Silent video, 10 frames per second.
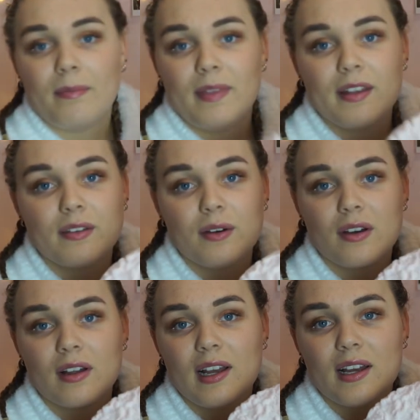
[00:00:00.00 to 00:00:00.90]
this sort of
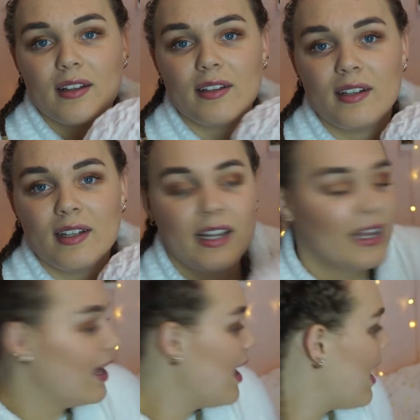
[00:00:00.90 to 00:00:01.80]
colour,
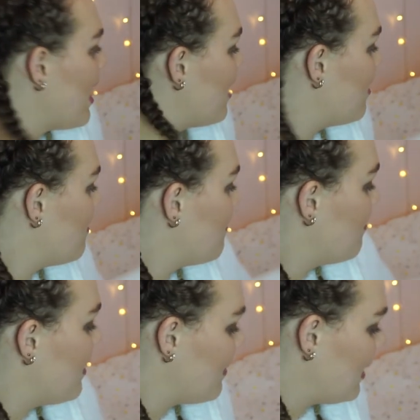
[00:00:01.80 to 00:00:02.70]

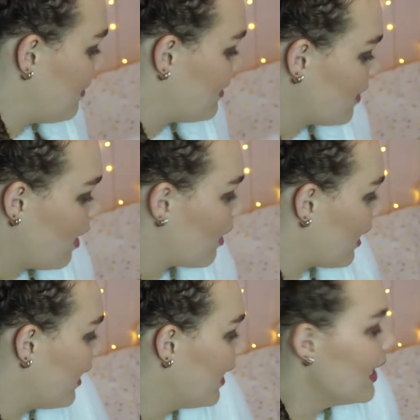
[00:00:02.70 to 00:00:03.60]
maybe a little bit
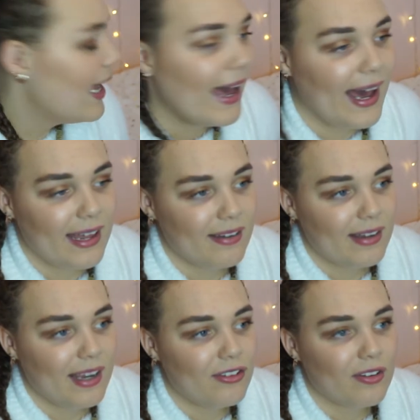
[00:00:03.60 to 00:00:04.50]
darker. And
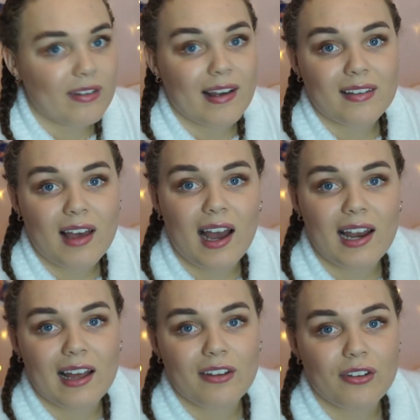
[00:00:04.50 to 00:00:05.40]
it just has
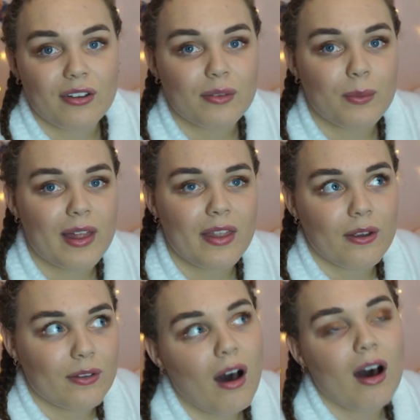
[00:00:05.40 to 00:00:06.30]
eyelashes where
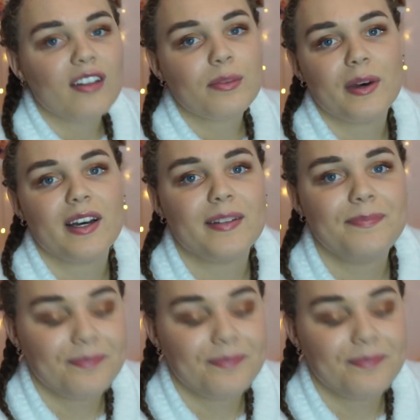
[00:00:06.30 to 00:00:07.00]
those hearts were.